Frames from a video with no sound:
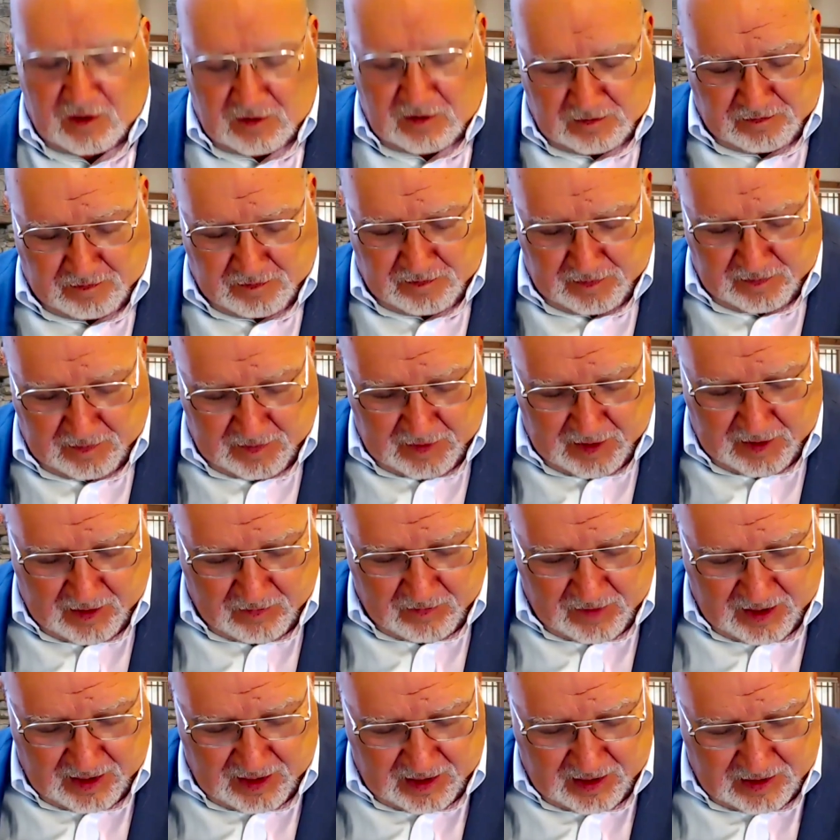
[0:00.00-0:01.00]
a
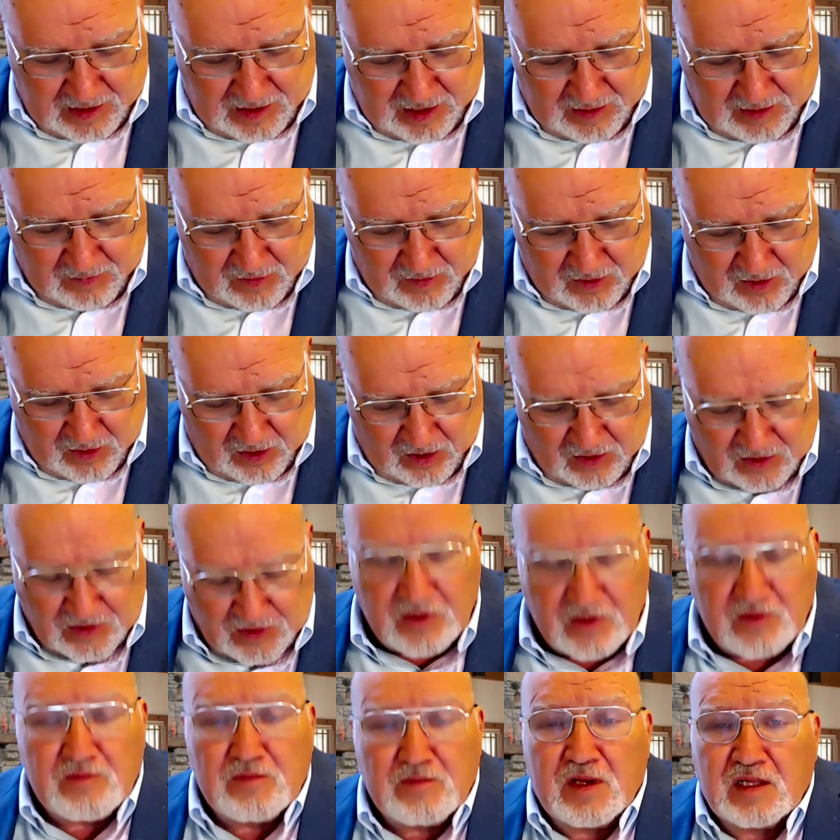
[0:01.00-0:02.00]
man named
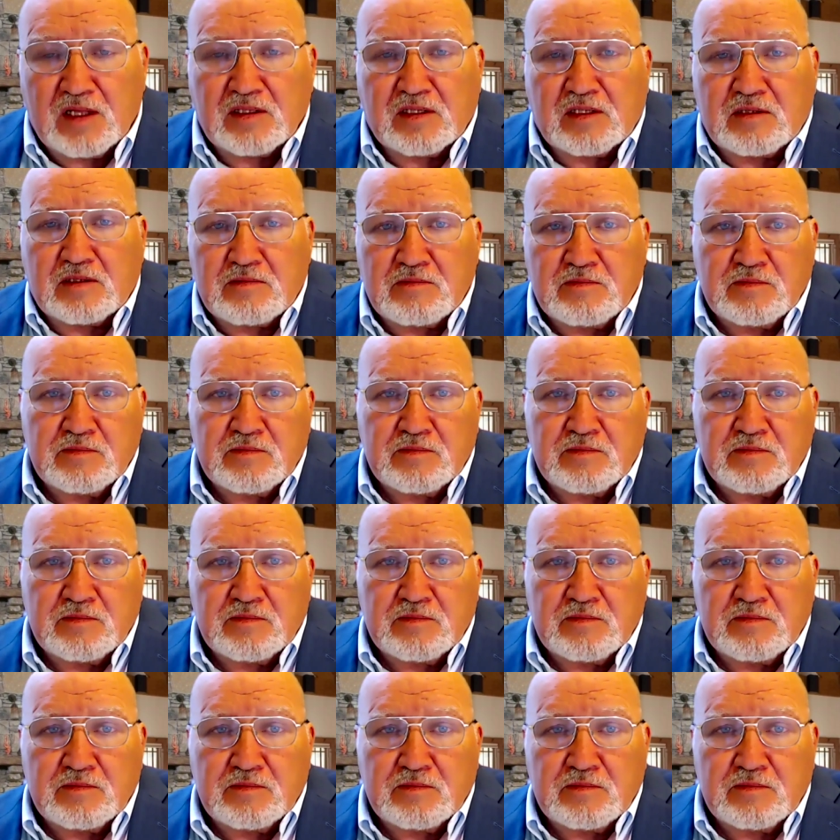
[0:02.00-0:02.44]
Arthur Mellon